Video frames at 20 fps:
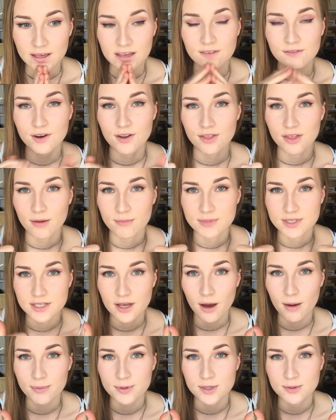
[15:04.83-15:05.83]
give it a thumbs
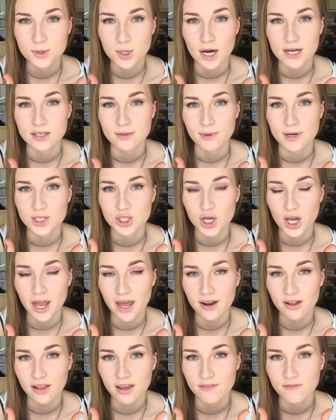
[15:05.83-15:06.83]
up, subscribe to my
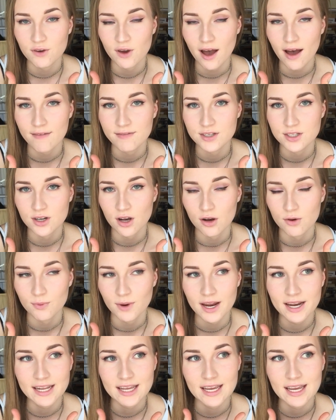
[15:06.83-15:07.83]
channel if you haven't
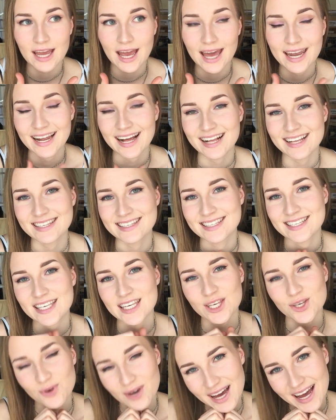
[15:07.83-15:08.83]
already, and I'll see
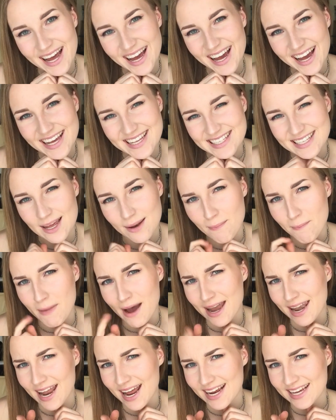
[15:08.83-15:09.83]
you guys in
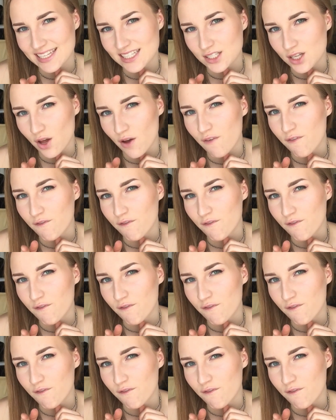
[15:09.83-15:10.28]
my next